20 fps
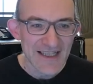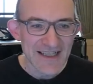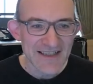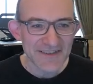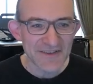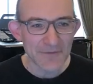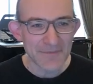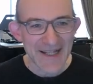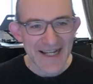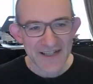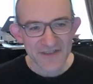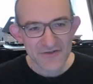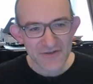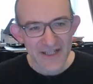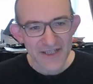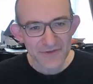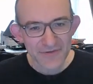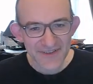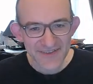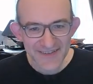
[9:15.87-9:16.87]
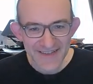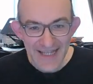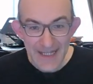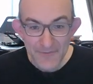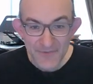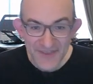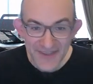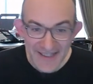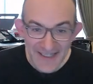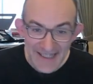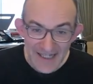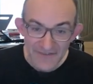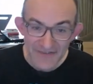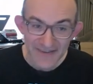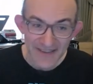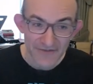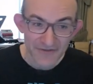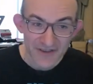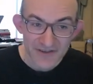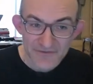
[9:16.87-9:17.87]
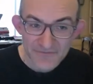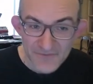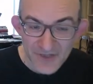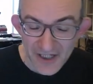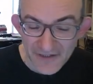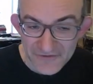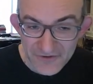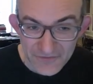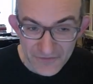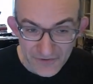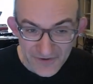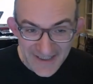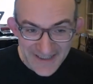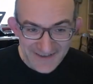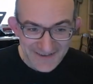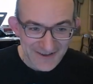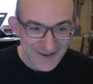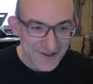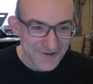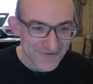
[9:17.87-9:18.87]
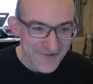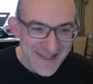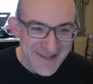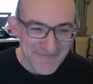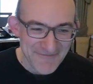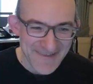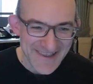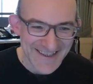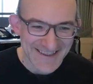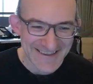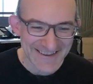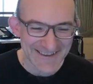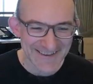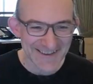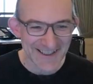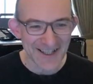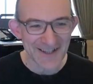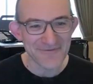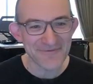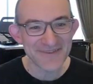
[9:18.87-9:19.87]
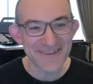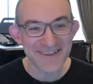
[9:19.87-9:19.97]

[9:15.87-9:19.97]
so black tried to escape with king f7. After all, he's three pieces up.